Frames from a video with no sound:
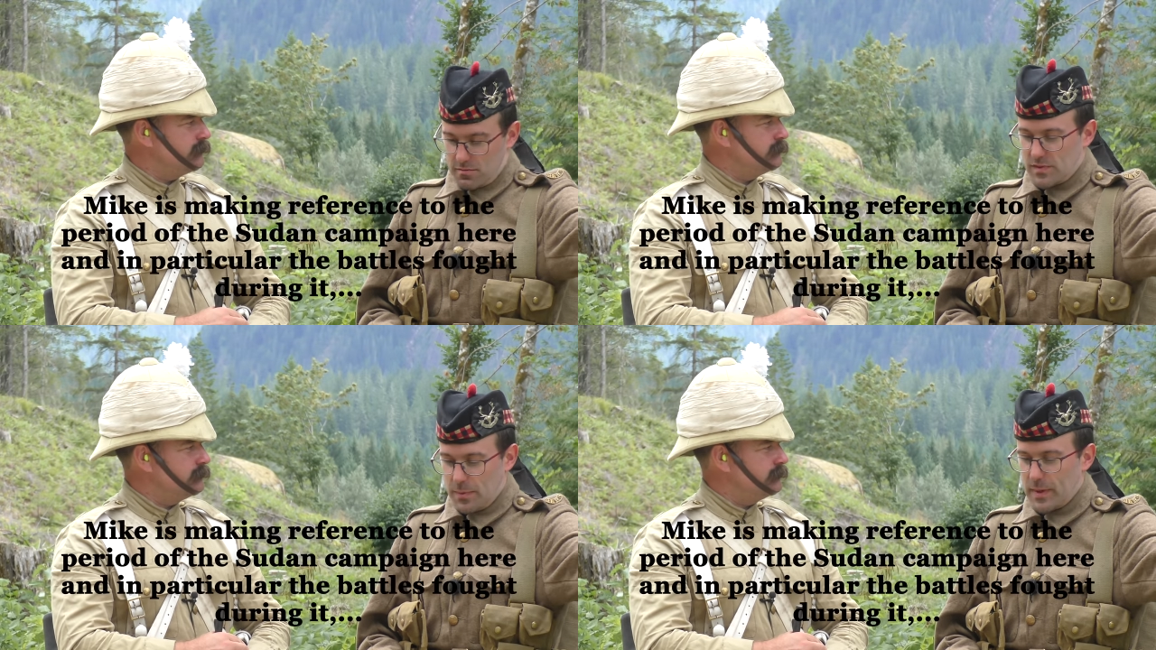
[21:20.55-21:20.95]

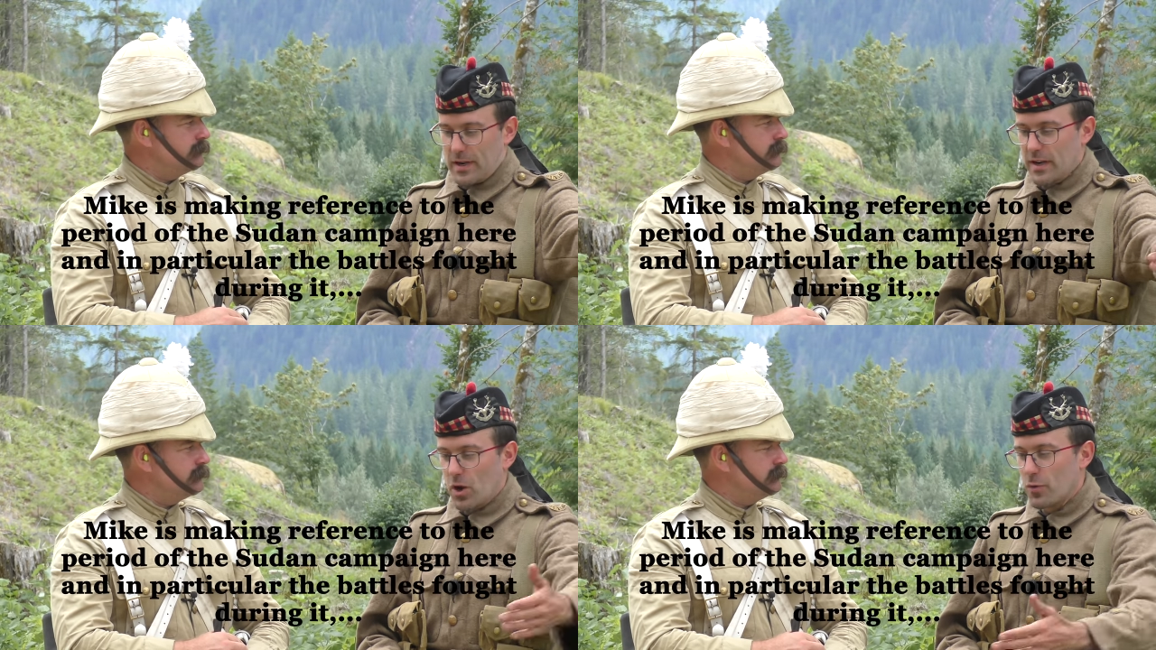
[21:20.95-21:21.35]

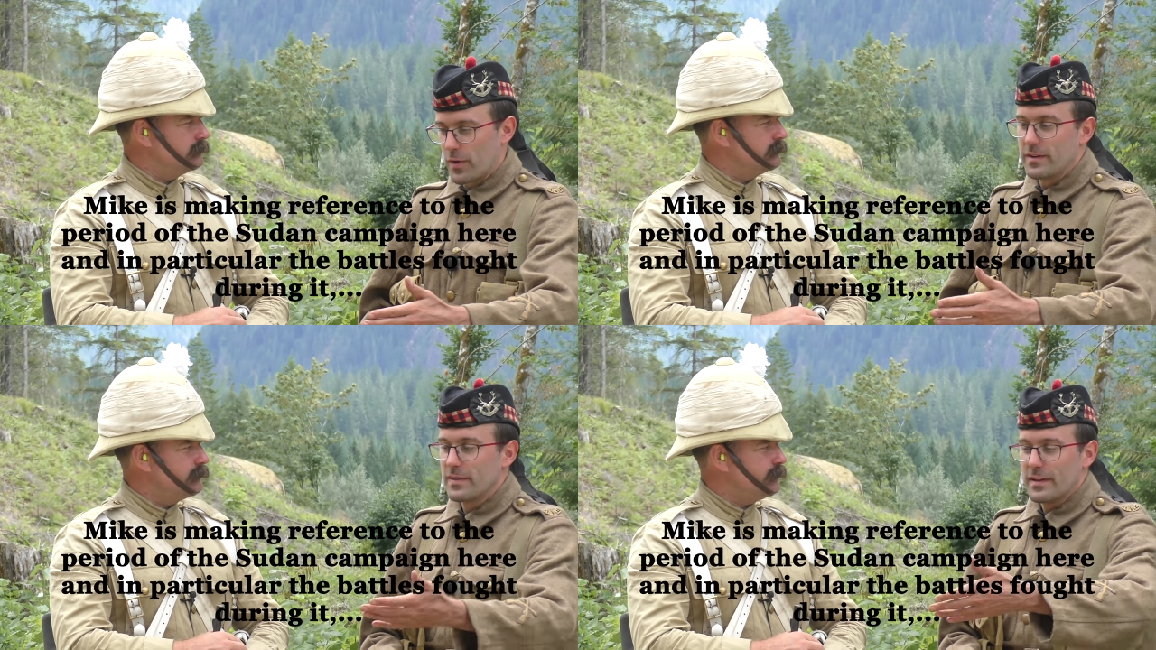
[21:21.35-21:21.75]
Speaker 1: typically
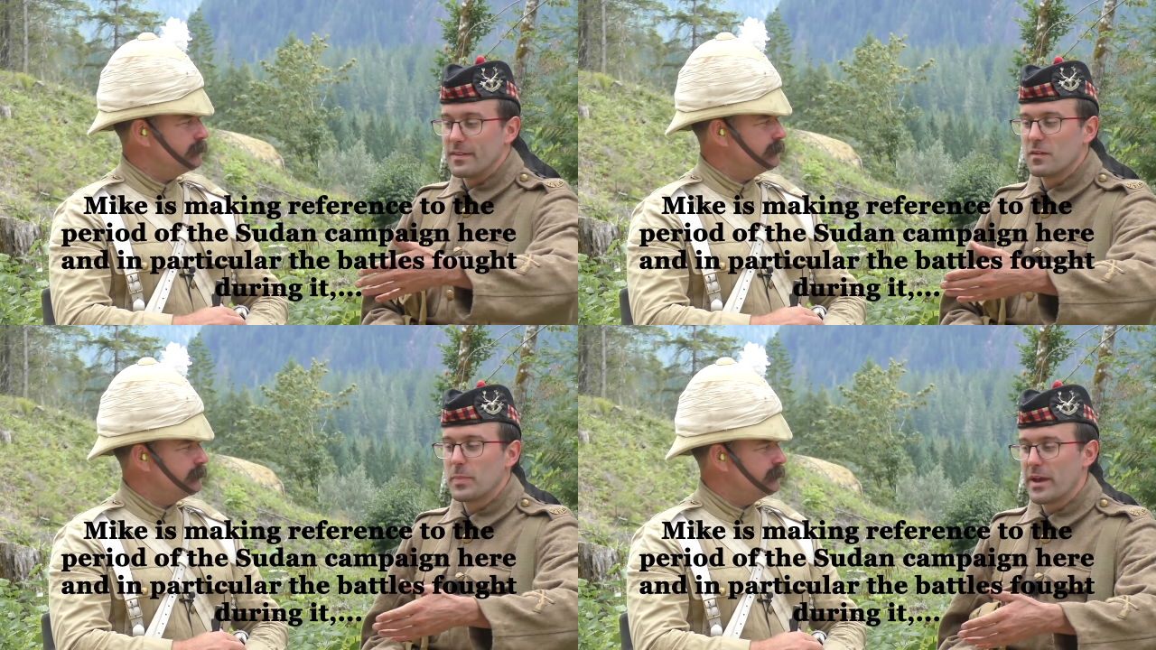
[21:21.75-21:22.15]
over, in in
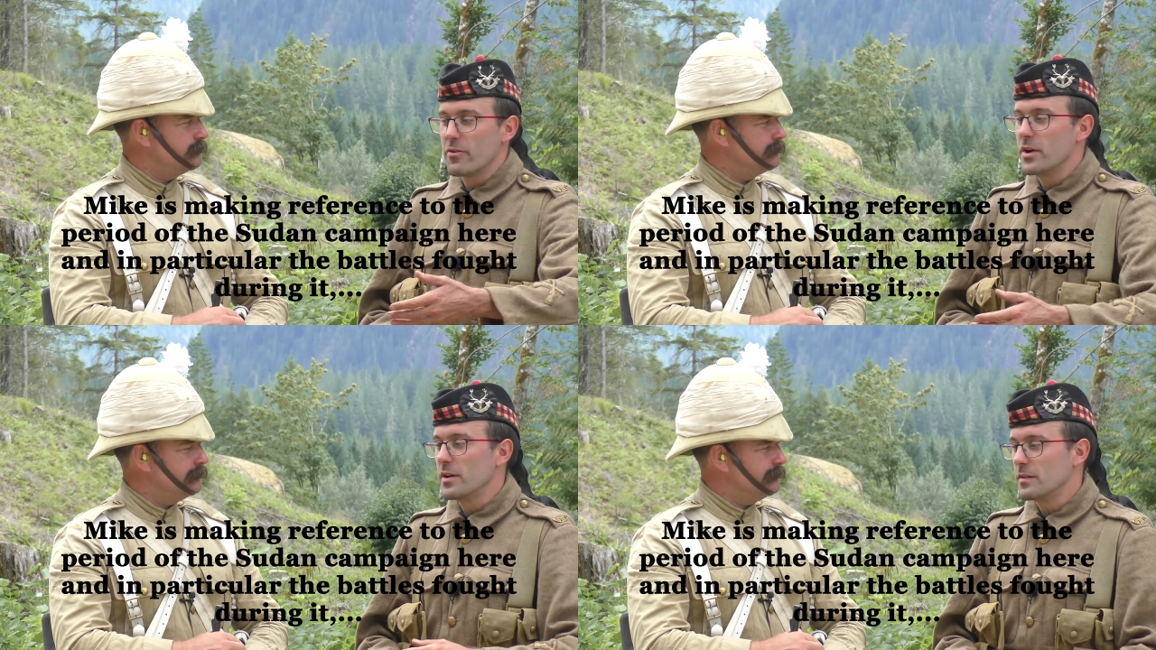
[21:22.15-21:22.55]
this
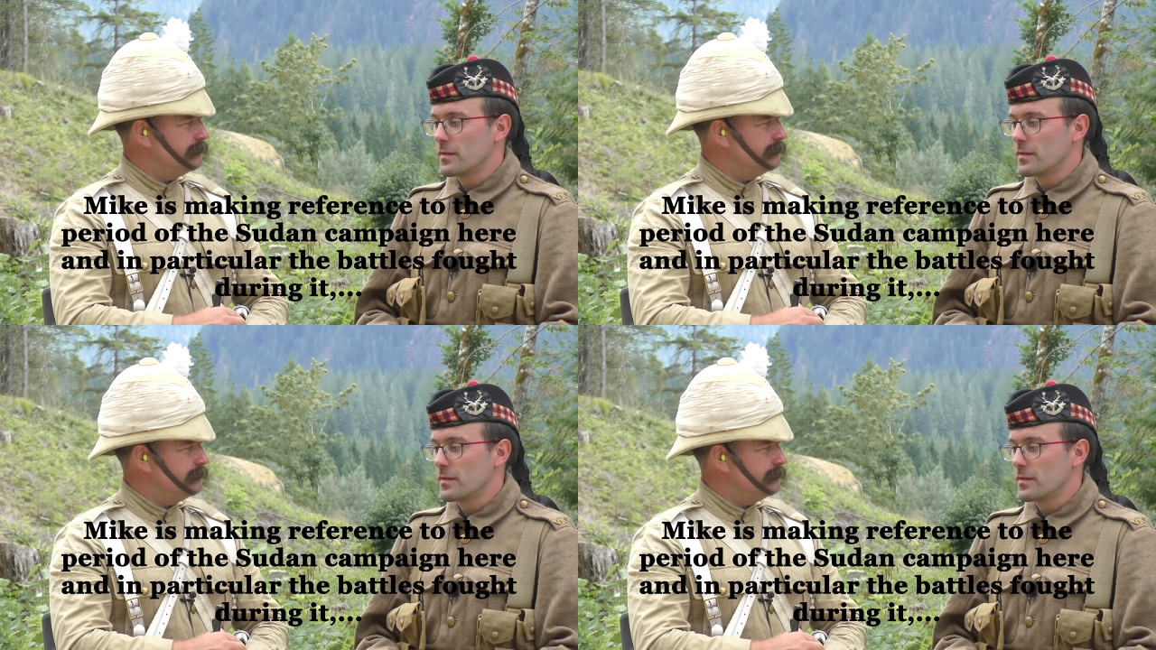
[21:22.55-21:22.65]
period,